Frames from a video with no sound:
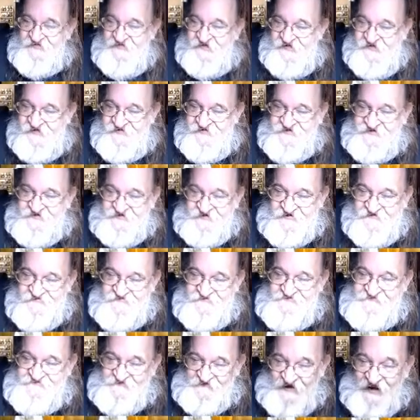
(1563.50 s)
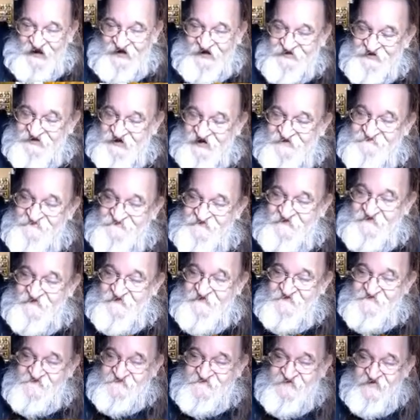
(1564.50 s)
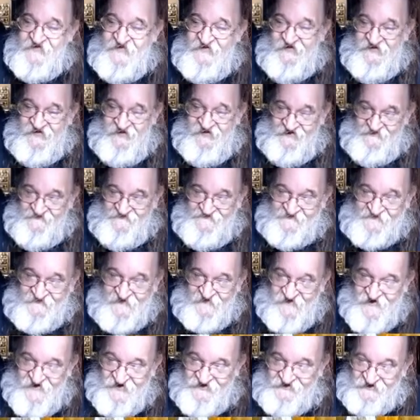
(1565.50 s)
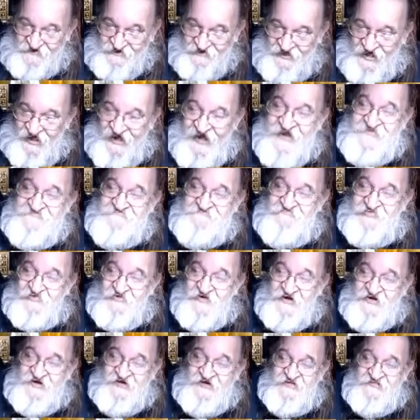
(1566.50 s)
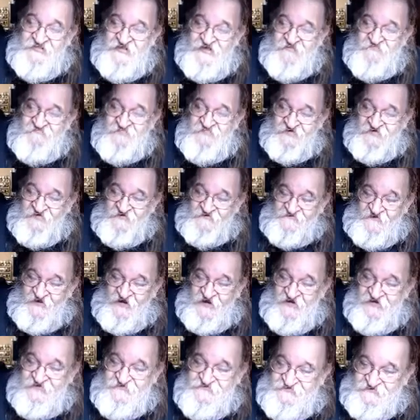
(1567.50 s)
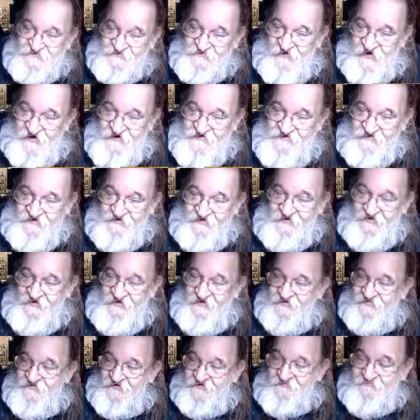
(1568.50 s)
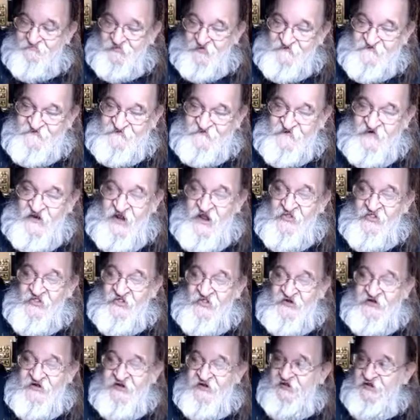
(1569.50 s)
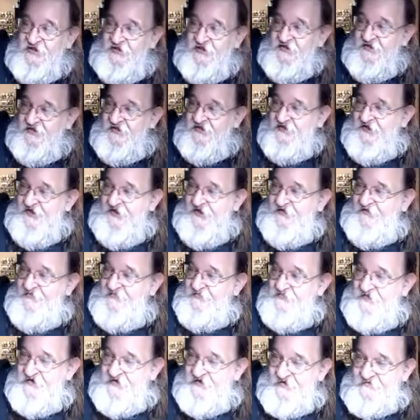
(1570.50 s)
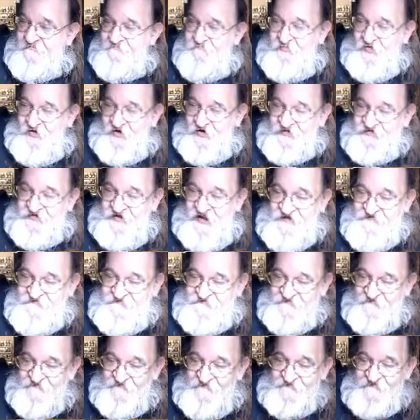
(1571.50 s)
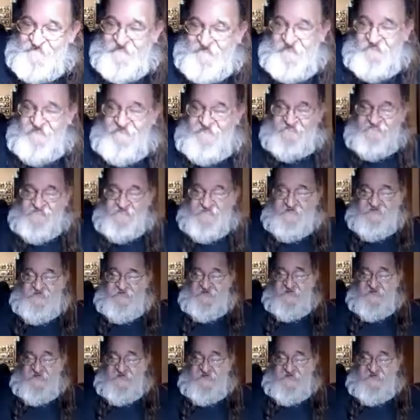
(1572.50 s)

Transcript: into Jack Dempsey's and started line breeding them because I enjoyed their personality and their pugnaciousness.